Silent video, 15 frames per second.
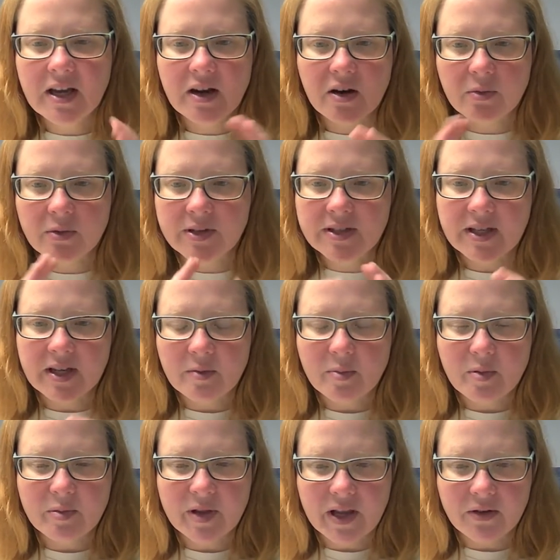DeCara will set
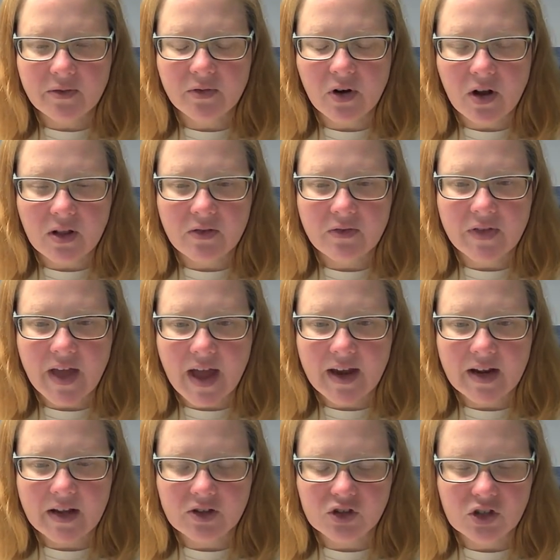up a plan for all of
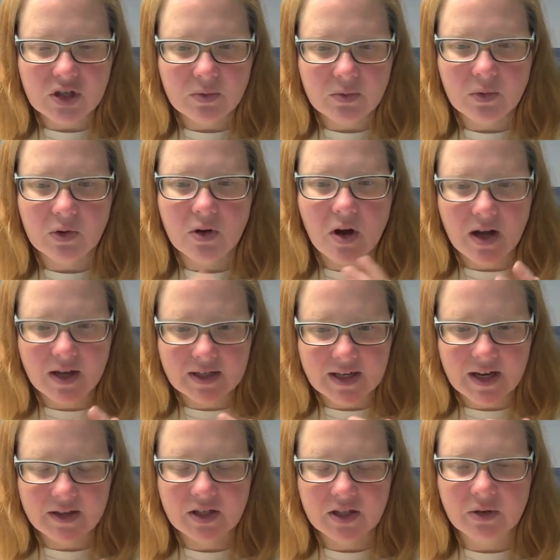that, and she will
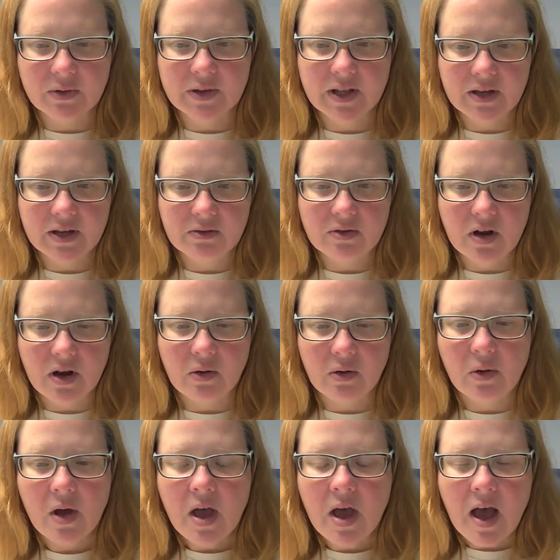contact you and let you
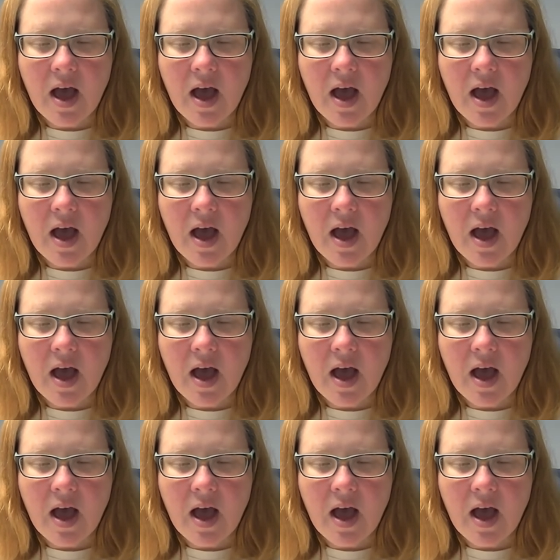know,